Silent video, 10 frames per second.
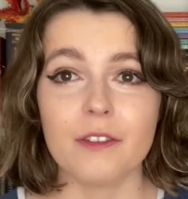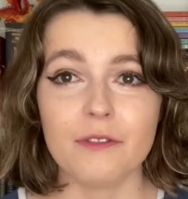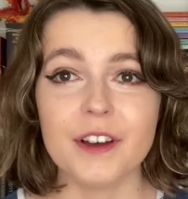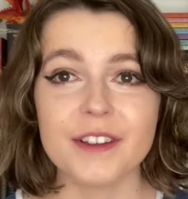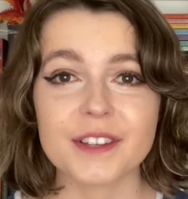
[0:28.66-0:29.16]

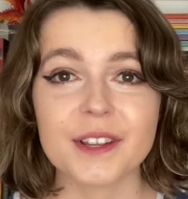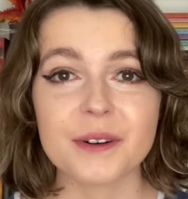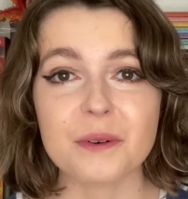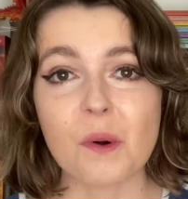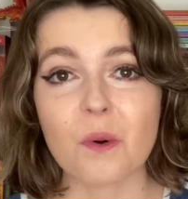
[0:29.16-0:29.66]
first
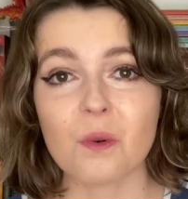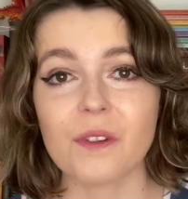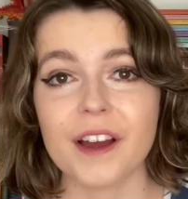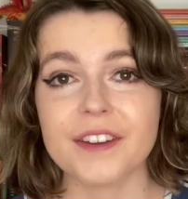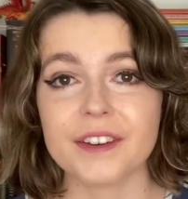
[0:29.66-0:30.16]
little haul
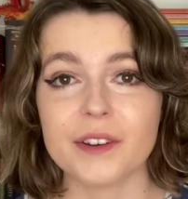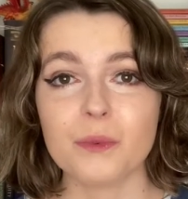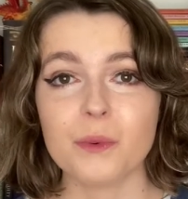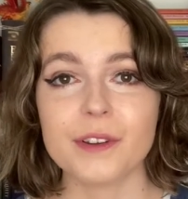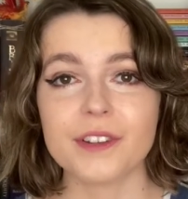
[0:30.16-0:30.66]
I
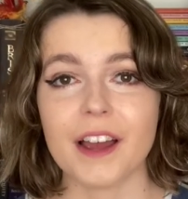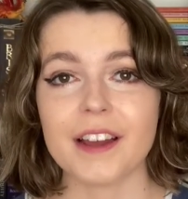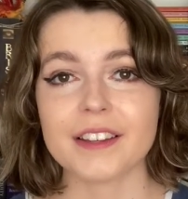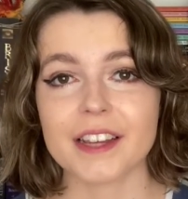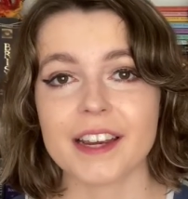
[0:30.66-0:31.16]
did was at
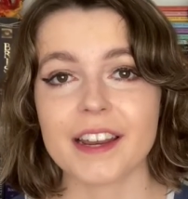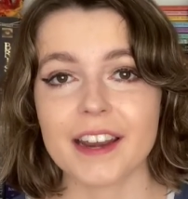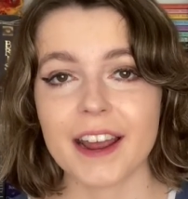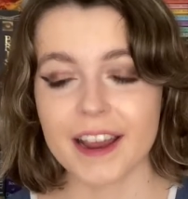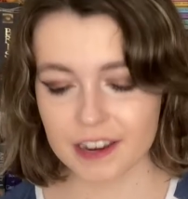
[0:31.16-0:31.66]
a
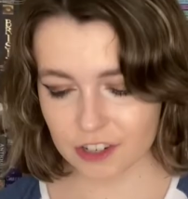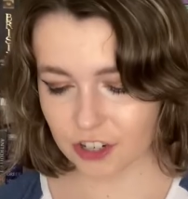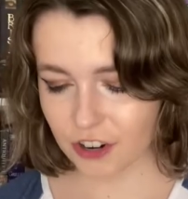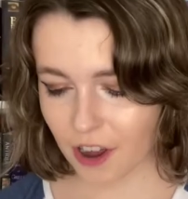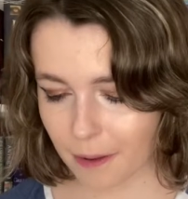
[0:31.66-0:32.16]
secondhand
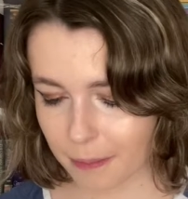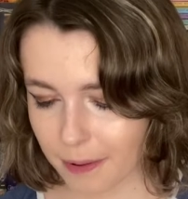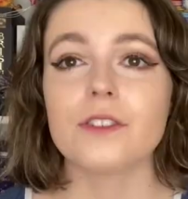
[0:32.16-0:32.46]
shop.